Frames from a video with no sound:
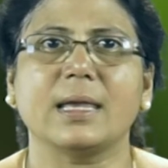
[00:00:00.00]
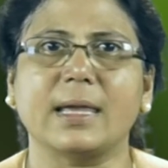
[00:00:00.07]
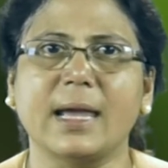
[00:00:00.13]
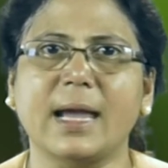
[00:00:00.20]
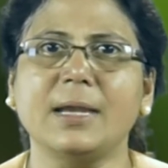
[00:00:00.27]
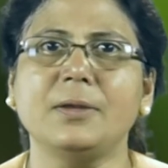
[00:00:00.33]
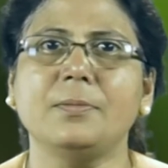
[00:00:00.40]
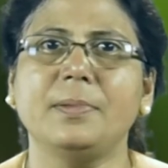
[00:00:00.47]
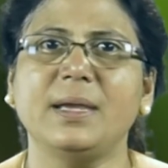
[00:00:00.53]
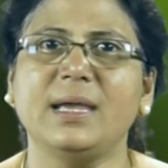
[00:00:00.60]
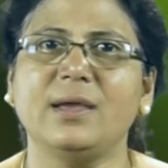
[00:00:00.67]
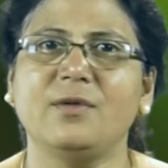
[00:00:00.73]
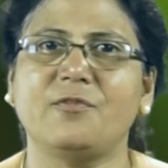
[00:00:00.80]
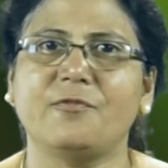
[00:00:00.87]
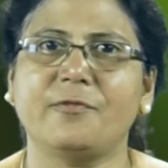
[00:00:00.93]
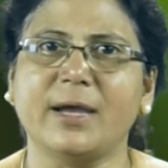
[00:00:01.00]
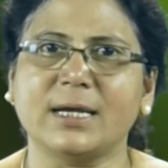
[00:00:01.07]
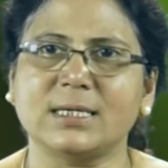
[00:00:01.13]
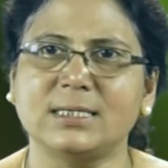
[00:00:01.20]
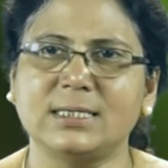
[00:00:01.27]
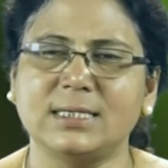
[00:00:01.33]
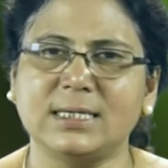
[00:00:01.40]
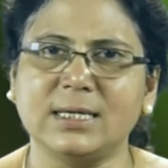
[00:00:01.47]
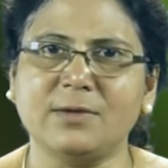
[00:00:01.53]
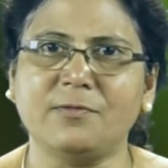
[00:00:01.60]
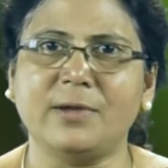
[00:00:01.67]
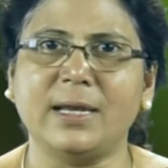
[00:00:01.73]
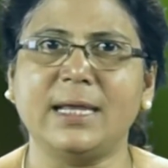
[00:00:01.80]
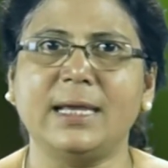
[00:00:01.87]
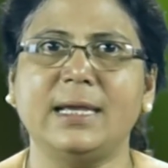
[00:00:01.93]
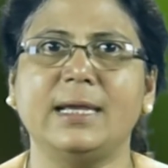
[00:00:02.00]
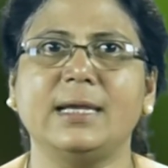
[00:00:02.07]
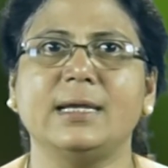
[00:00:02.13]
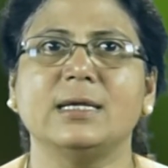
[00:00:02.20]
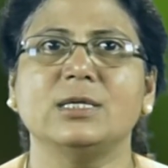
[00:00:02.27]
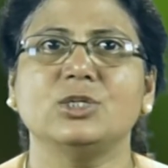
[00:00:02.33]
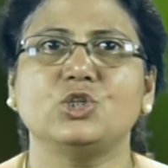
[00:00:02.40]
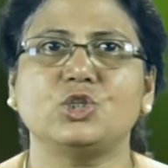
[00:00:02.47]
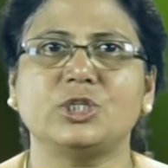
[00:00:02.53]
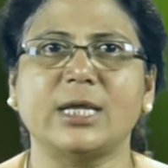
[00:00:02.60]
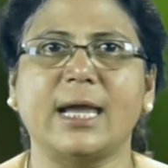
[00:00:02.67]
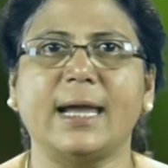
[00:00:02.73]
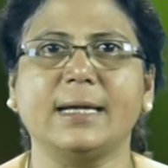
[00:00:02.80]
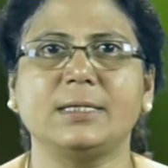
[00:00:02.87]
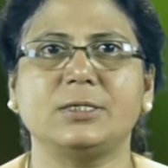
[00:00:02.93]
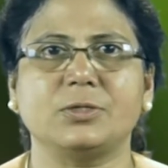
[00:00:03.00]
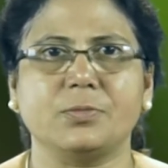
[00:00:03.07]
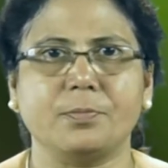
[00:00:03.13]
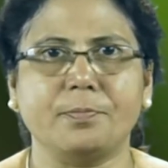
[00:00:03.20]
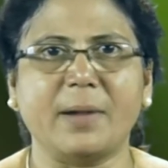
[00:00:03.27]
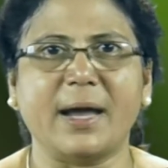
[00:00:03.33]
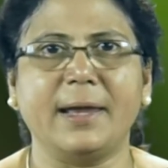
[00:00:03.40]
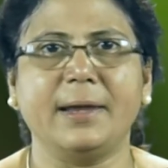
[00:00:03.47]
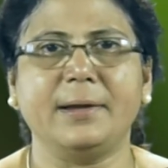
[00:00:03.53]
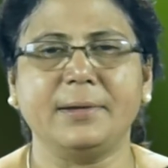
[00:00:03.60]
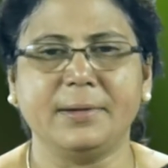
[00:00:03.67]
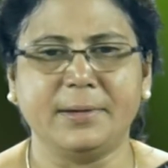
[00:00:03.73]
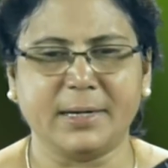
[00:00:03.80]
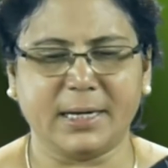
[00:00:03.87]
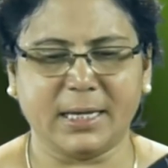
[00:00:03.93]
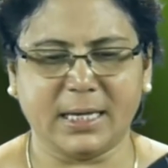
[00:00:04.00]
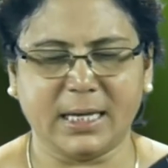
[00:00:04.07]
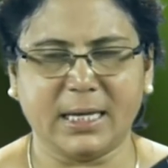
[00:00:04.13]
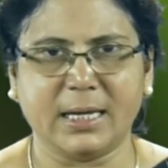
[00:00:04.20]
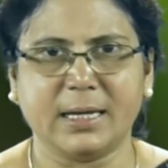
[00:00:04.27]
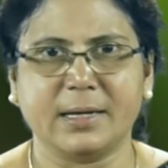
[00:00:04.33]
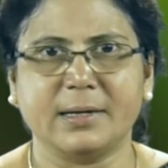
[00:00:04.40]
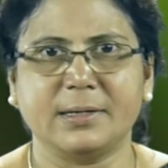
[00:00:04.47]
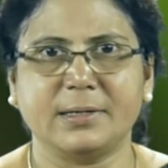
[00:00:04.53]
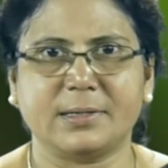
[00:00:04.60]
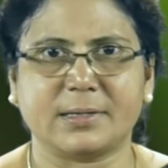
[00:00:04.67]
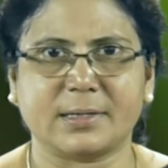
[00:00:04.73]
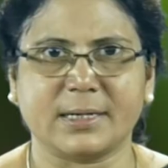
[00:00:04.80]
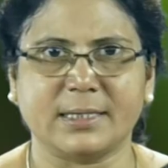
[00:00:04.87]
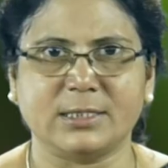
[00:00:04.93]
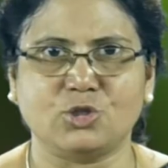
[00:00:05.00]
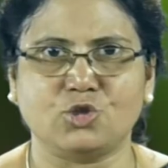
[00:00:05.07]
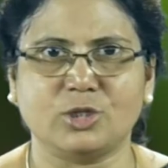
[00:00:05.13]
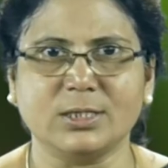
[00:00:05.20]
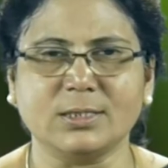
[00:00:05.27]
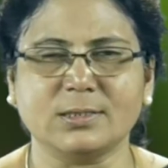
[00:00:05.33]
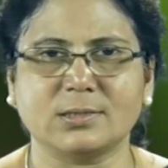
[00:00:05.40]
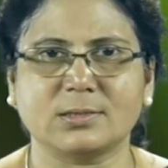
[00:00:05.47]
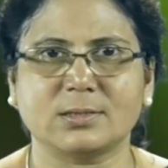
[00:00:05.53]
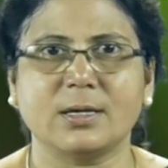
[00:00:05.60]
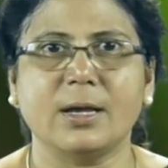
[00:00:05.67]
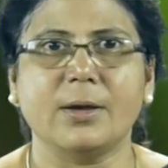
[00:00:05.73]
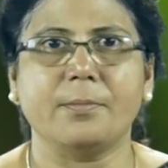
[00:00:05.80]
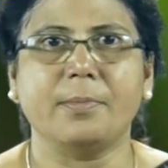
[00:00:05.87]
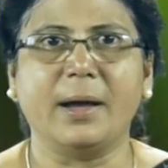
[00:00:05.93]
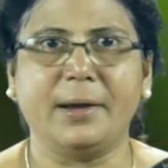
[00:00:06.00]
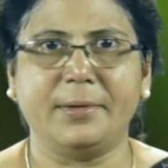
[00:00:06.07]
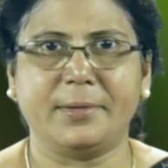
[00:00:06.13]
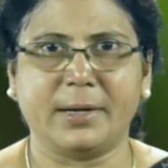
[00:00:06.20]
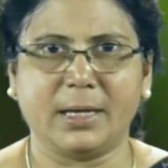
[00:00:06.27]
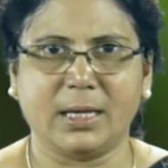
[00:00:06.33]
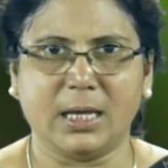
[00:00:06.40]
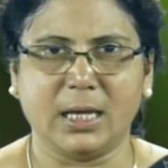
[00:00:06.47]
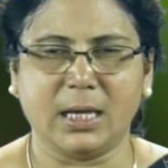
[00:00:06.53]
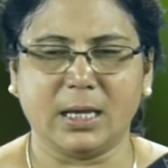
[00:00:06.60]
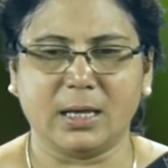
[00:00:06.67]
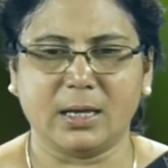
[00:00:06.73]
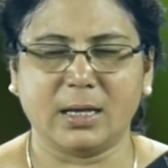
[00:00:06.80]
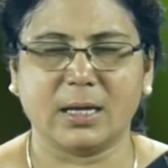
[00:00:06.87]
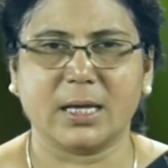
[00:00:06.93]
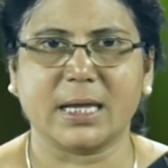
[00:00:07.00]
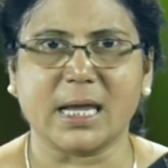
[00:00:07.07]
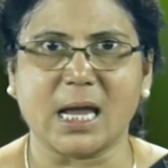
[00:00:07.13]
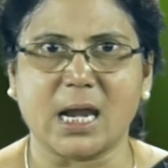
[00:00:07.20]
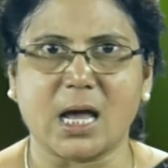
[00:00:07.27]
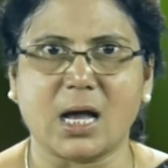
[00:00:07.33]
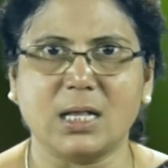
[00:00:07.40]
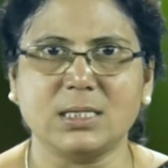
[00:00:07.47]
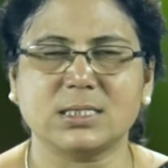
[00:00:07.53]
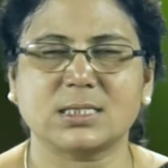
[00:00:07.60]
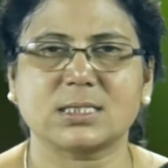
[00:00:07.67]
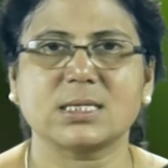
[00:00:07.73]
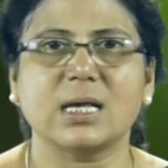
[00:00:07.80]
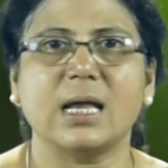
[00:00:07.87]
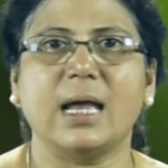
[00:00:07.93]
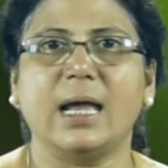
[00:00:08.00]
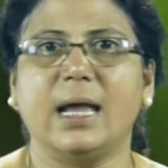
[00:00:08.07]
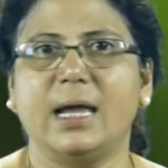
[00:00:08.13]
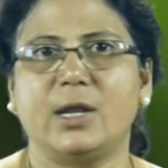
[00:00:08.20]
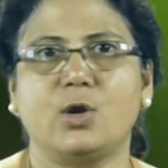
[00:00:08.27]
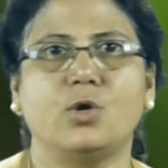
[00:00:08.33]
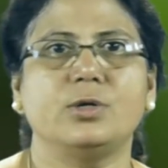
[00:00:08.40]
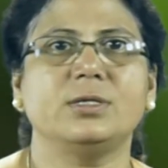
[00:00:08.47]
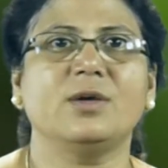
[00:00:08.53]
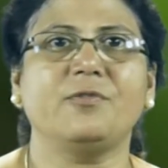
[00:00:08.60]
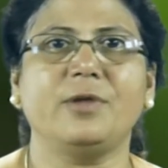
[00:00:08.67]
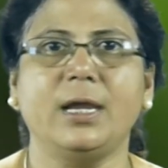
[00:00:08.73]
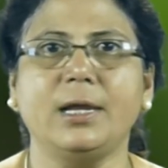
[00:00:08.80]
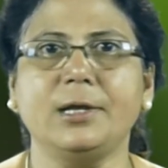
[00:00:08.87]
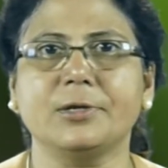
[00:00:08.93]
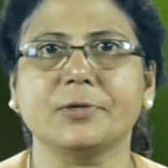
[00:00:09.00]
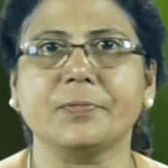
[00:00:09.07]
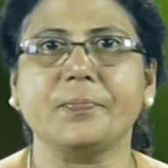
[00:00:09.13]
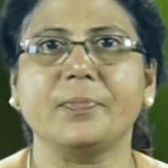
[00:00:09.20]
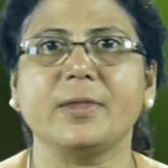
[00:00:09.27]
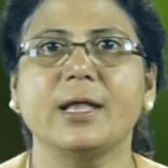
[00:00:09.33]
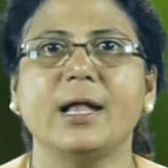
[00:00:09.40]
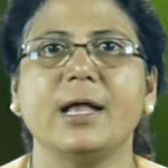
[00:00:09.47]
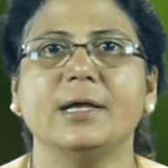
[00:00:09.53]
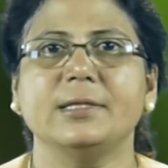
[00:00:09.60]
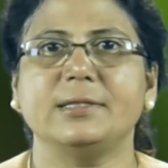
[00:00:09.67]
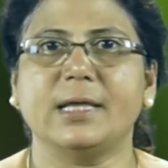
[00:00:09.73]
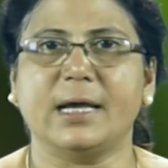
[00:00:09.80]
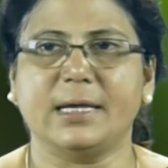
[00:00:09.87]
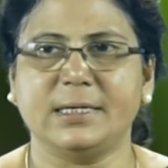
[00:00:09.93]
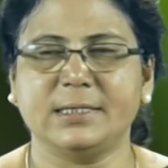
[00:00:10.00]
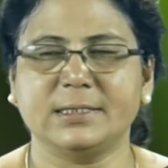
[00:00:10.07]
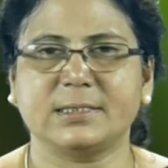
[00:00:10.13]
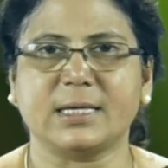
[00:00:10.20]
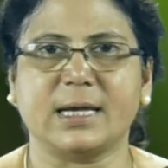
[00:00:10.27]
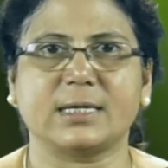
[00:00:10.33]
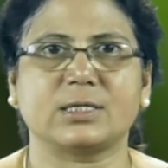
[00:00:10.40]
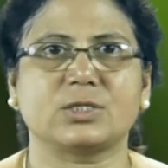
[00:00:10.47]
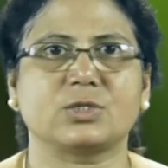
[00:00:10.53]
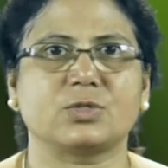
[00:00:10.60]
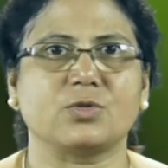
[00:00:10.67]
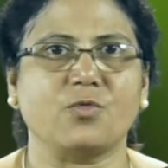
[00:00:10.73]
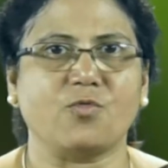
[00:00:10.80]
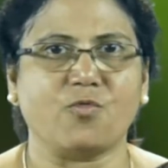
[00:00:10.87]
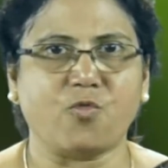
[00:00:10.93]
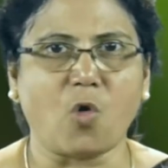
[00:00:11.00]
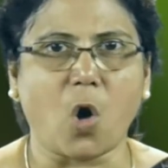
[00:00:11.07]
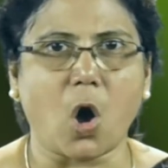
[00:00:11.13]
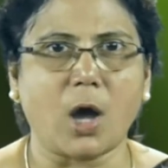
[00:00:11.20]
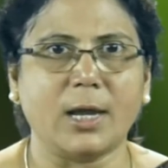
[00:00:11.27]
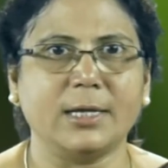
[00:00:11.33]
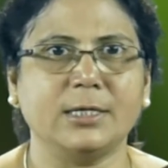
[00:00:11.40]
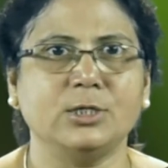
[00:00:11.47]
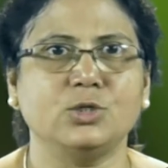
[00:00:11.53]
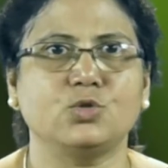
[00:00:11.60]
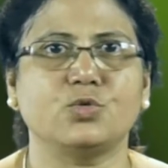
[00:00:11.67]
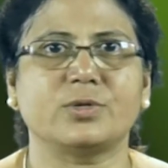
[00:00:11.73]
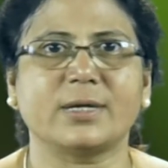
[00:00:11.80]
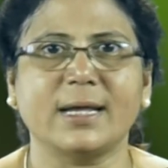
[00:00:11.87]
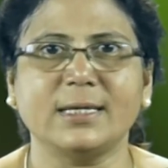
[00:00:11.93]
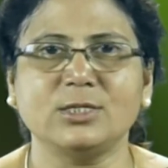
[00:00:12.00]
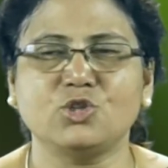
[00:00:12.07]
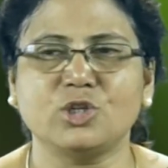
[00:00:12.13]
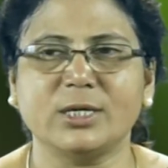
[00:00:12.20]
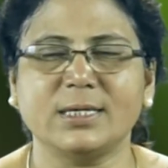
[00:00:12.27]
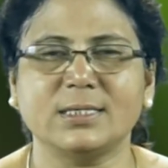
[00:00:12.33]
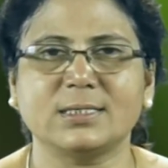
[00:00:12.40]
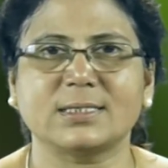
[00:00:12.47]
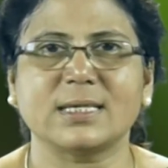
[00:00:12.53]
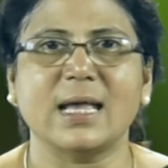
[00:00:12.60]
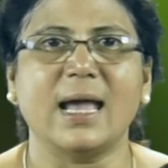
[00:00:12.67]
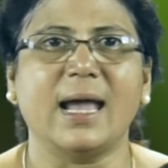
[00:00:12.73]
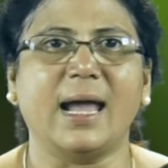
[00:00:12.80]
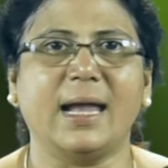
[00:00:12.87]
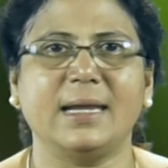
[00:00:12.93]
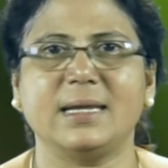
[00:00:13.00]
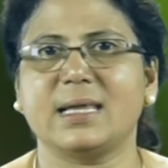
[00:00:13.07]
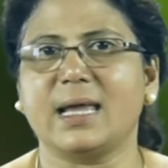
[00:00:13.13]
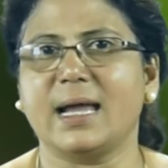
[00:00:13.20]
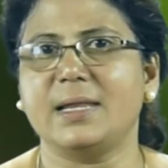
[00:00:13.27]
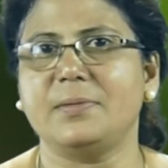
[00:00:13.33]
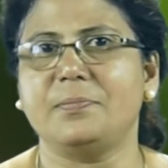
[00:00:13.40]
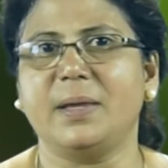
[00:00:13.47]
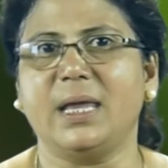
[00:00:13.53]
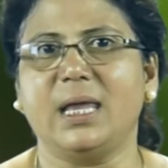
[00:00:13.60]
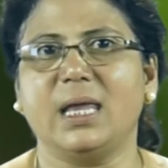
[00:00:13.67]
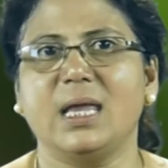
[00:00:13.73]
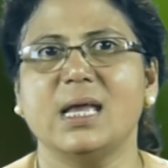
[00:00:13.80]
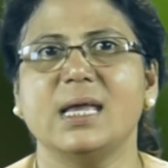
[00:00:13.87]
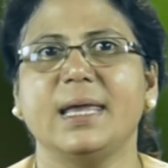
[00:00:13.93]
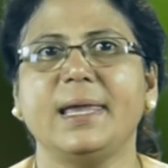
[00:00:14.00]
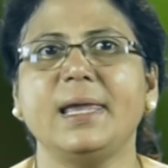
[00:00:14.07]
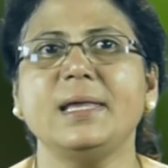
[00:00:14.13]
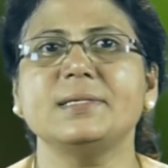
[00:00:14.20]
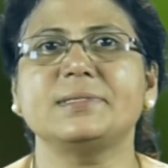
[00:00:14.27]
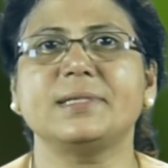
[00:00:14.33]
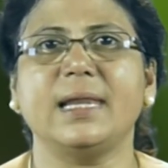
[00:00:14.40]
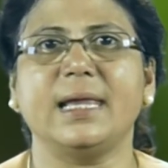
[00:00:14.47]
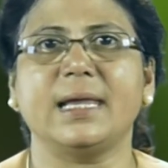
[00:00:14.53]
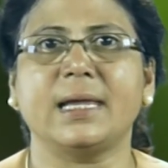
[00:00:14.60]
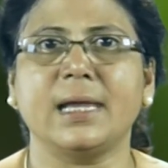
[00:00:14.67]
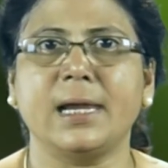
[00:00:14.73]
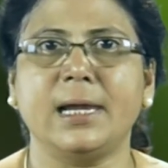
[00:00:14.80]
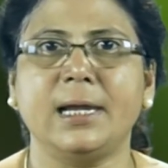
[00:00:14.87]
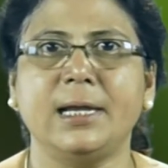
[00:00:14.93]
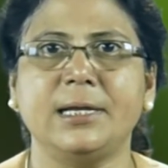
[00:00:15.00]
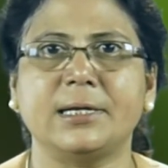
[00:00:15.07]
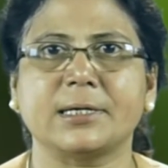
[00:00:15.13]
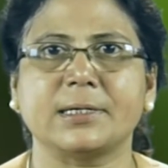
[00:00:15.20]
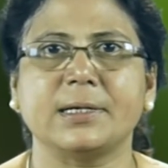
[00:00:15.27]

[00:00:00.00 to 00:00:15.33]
can be effectively checked by digging trenches, by digging canals around the field. The insects fall into trenches and can be easily killed.